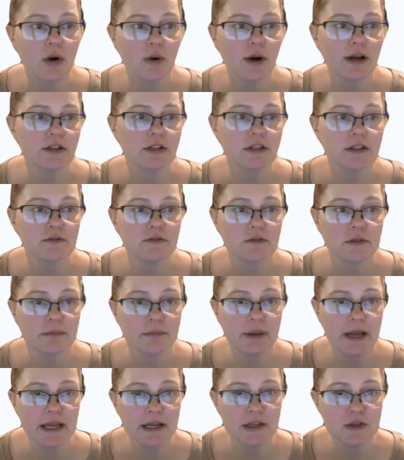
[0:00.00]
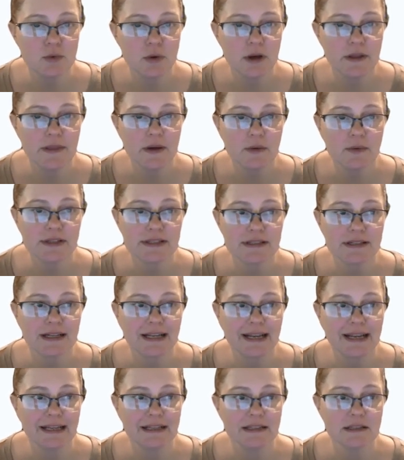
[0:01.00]
question from page 1 that was
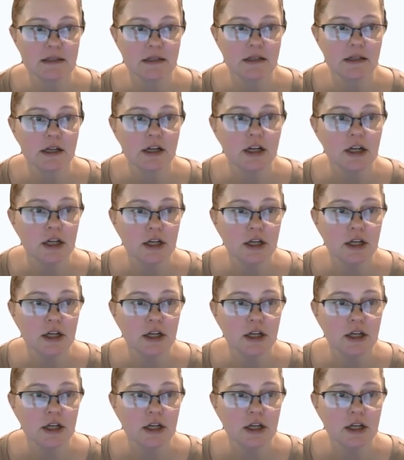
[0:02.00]
not answered.